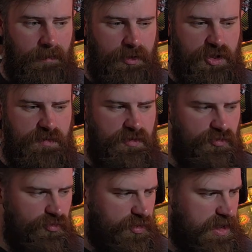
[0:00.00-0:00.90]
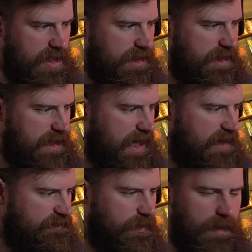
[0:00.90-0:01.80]
but just be really
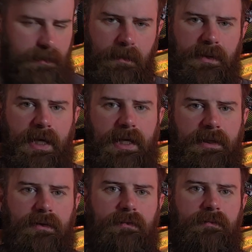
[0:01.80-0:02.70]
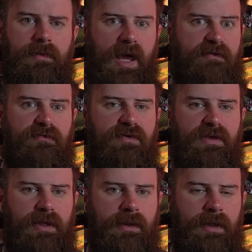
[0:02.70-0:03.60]
careful when I'm applying
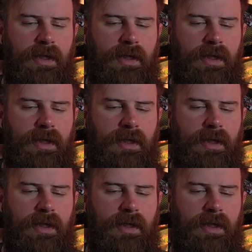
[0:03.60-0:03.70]
everything,